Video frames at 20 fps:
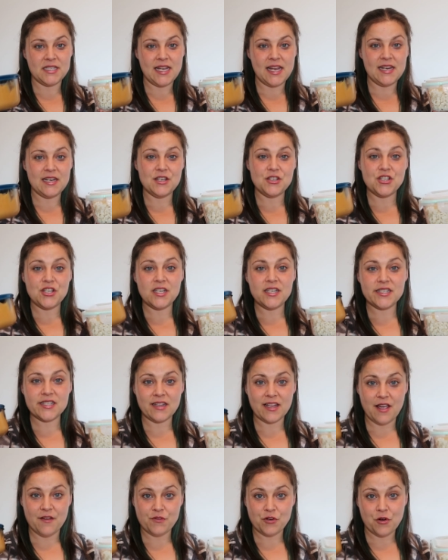potato
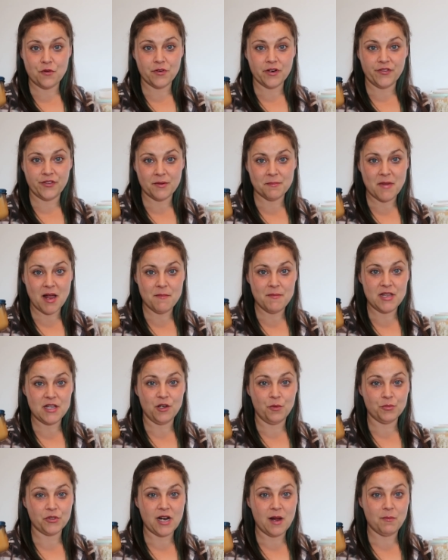cheese left over from my
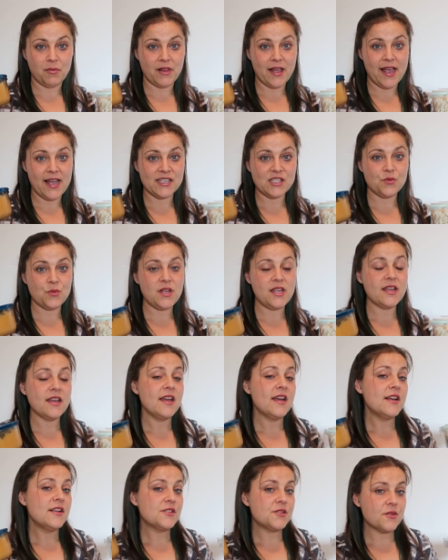meal prep last week,